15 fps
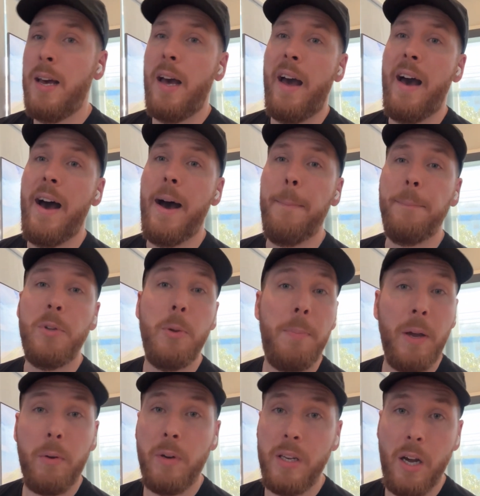
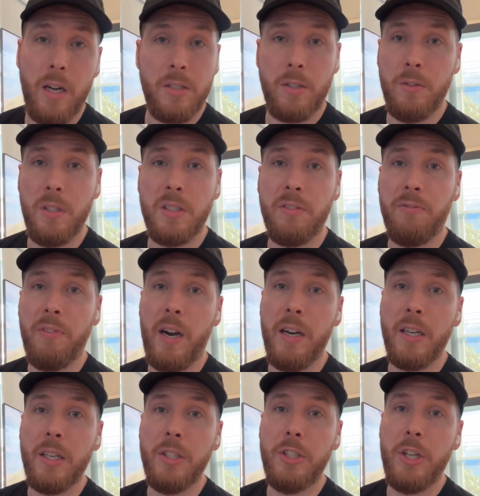Ubiquiti also does a very
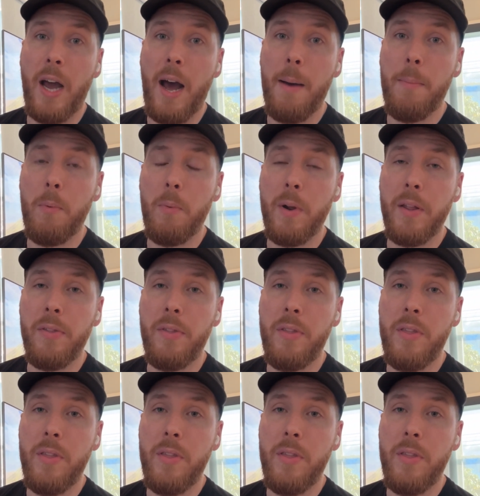good job with